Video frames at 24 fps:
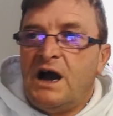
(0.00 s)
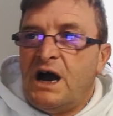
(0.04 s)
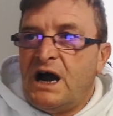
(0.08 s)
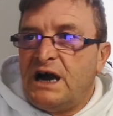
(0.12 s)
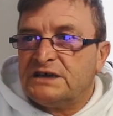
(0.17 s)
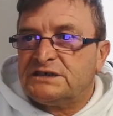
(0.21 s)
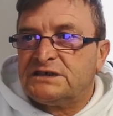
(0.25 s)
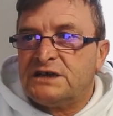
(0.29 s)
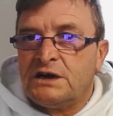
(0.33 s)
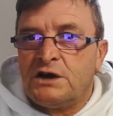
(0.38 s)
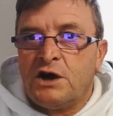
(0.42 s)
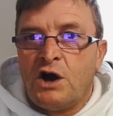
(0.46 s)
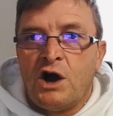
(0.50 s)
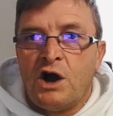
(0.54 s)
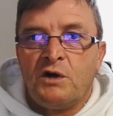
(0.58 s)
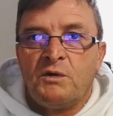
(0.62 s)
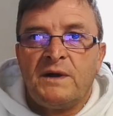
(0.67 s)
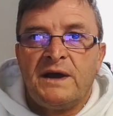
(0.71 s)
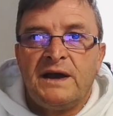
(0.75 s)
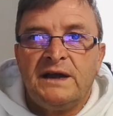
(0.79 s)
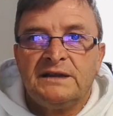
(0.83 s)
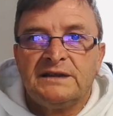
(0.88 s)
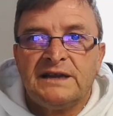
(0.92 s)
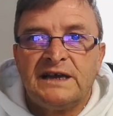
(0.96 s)
I said,
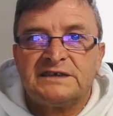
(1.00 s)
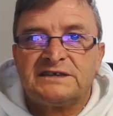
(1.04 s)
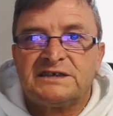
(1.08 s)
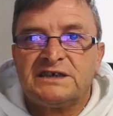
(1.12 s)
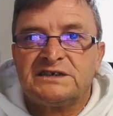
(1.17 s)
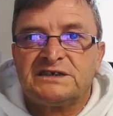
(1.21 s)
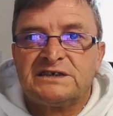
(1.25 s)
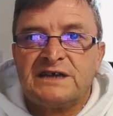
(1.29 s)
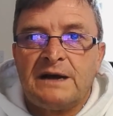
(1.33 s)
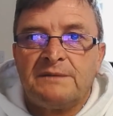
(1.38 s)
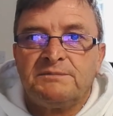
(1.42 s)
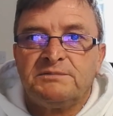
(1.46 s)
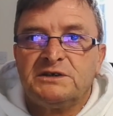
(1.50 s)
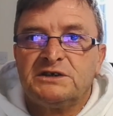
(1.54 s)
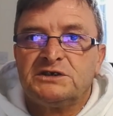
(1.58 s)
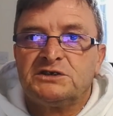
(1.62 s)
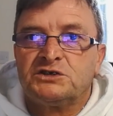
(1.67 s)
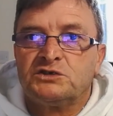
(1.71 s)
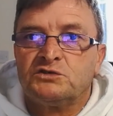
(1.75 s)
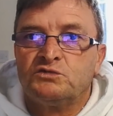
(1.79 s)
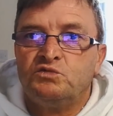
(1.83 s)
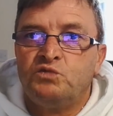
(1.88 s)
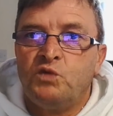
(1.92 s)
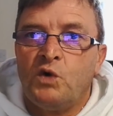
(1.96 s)
let's
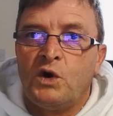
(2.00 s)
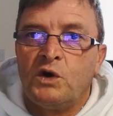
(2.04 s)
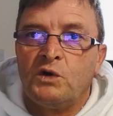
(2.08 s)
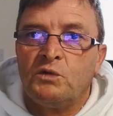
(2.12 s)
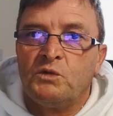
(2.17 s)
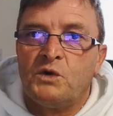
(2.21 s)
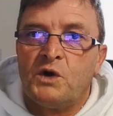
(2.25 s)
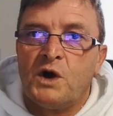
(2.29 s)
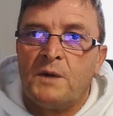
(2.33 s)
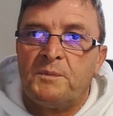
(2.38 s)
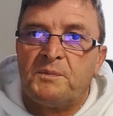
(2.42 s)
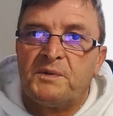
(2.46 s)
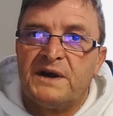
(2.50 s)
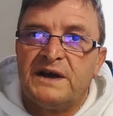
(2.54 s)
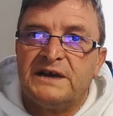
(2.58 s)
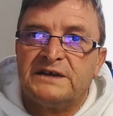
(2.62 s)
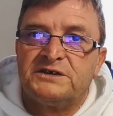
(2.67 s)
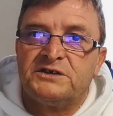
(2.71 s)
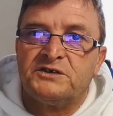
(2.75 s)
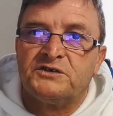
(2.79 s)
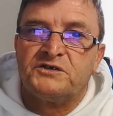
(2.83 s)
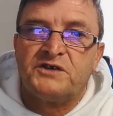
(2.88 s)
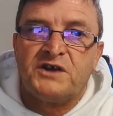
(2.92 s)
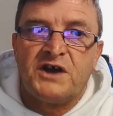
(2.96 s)
establish what we're
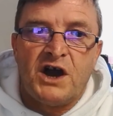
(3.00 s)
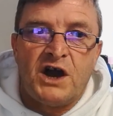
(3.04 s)
operating under.